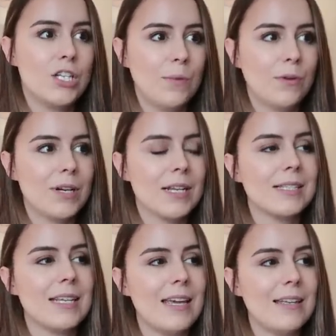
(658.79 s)
To be
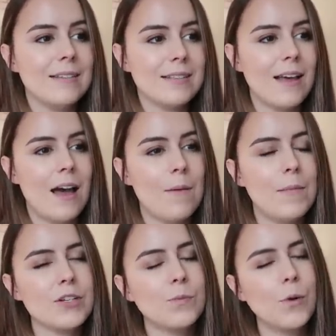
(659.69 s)
honest, it's a
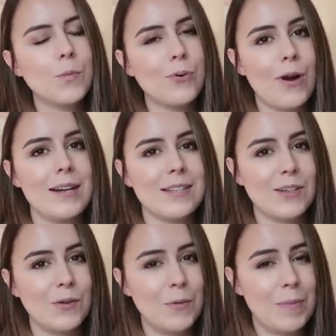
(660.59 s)
much more
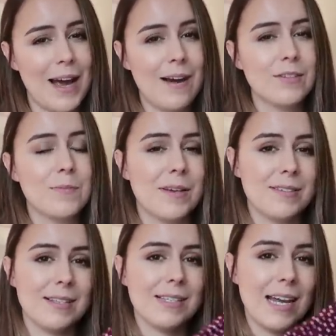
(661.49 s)
practical blouse
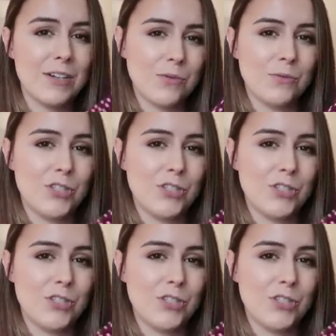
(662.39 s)
because it's an actual